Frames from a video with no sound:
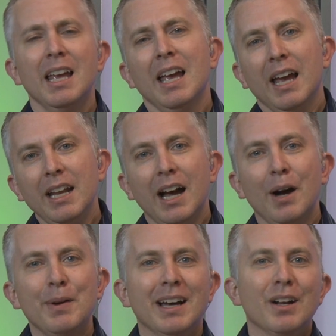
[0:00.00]
Anyhow,
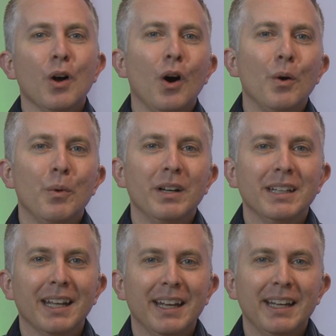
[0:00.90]
we got a call one
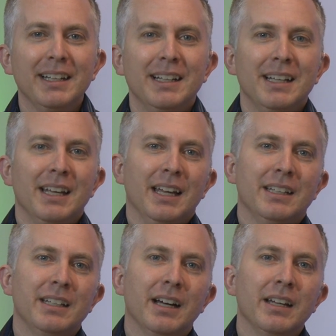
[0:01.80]
day,
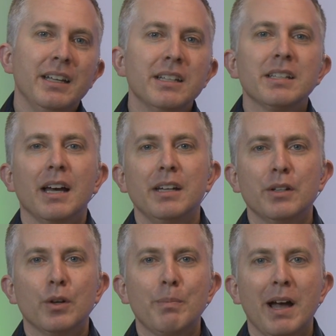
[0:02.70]
and he decided to
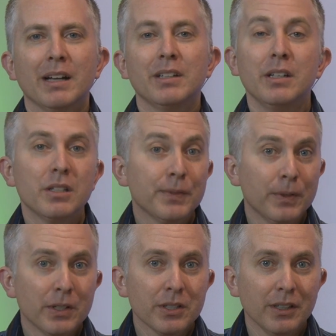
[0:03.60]
go back to his
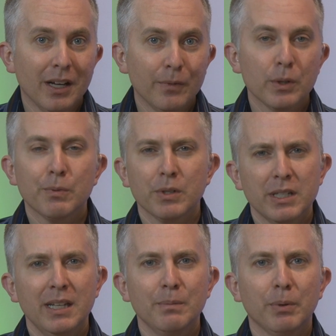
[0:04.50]
first love, which was
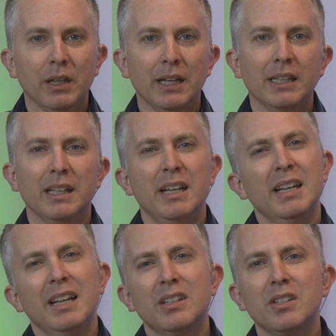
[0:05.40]
tin plate.
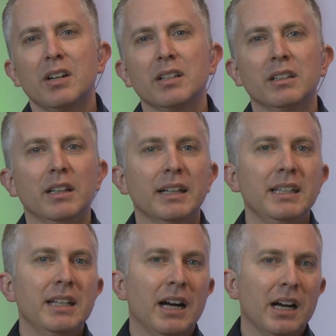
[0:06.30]
He had started
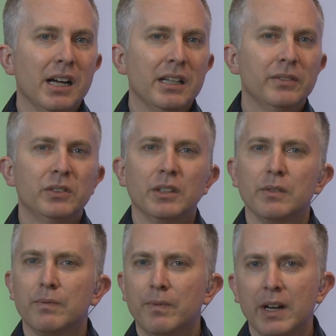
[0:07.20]
collecting Ives
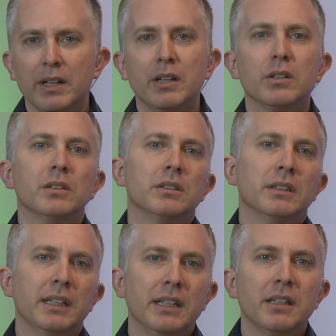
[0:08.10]
and very
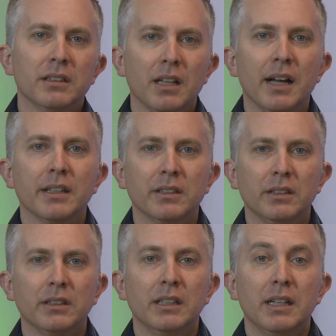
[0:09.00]
early
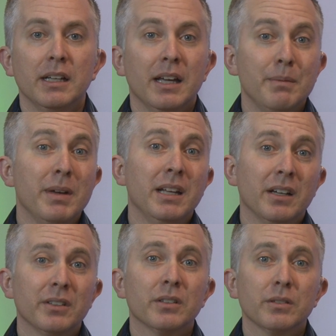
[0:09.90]
Lionel and many
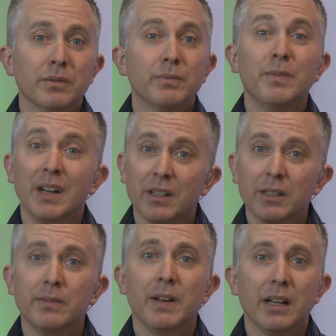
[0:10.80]
other very
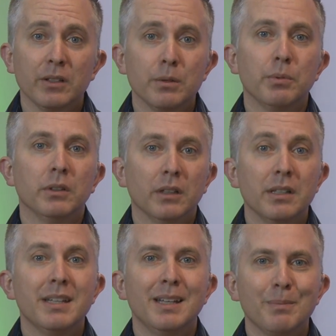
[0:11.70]
valuable
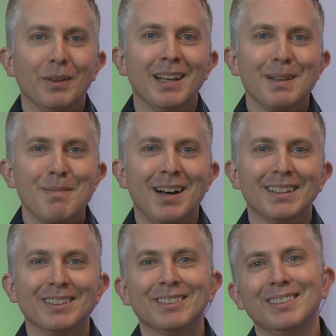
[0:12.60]
tin plate models.